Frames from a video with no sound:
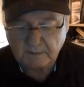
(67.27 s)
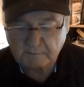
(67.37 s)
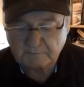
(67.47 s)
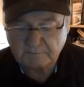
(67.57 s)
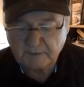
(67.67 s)

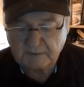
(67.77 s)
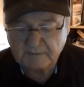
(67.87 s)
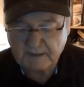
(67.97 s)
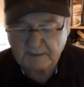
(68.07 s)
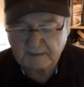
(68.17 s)
Number
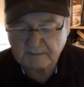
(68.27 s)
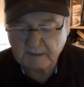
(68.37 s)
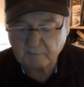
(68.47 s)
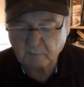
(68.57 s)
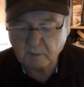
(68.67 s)
5,
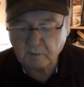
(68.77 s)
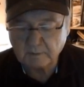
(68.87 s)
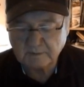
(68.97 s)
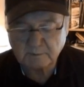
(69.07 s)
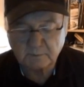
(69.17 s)
Holiday
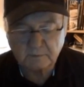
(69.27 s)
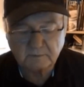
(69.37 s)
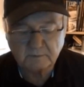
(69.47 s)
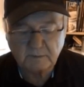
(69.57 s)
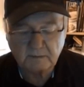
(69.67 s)
Road, has
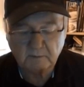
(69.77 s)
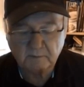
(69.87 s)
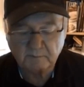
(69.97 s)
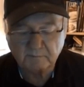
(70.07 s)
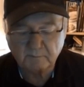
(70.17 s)
produced power
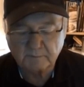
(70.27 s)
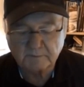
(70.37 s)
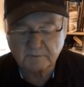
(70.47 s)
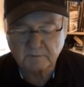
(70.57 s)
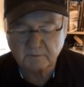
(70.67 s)
run
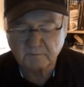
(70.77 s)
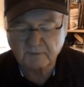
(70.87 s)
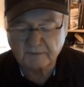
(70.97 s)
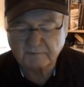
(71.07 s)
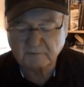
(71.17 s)
performances in
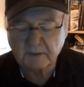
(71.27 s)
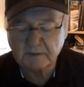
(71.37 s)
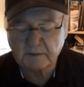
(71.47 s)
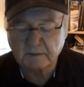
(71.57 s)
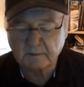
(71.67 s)
5
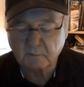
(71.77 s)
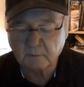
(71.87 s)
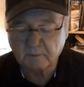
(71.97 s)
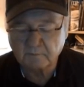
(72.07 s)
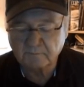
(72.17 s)
straight, hitting the
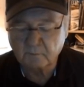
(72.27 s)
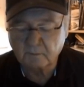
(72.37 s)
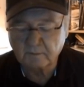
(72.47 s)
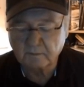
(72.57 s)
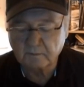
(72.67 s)
board in
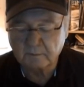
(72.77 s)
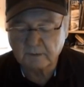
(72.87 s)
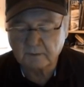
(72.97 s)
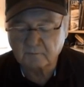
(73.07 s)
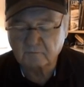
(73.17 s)
4,
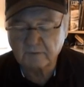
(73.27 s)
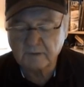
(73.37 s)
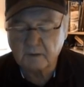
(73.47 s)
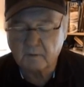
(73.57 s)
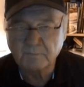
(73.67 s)
including a
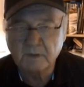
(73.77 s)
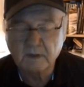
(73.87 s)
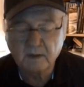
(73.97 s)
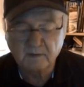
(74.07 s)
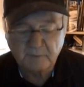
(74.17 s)
trio
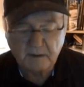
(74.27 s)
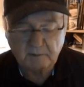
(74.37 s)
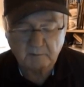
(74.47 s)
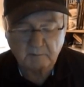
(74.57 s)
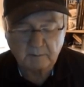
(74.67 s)
of
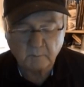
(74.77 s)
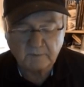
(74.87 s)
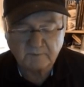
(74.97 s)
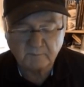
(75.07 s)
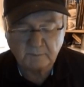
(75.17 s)
power run
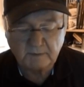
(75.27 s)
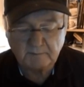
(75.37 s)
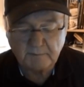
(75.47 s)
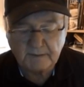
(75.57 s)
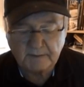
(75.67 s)
wins being
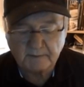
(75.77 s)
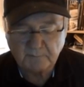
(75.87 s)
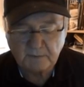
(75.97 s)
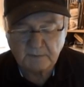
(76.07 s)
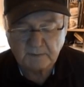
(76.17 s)
embedded
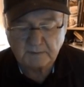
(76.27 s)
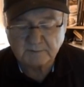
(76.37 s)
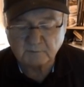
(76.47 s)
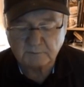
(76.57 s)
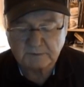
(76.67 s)
in
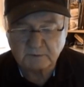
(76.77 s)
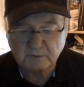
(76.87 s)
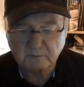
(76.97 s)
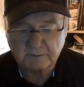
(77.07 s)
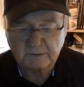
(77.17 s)
this recent
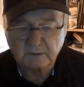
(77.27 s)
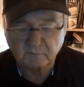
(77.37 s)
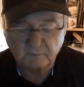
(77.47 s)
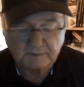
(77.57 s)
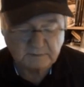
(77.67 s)
streak
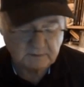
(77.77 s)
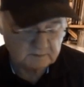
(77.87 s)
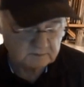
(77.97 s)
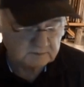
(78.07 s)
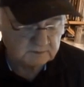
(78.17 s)
of racing
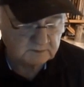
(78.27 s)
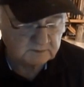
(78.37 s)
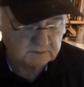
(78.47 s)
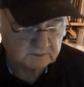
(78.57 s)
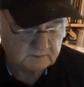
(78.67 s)

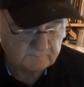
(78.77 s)
consistency.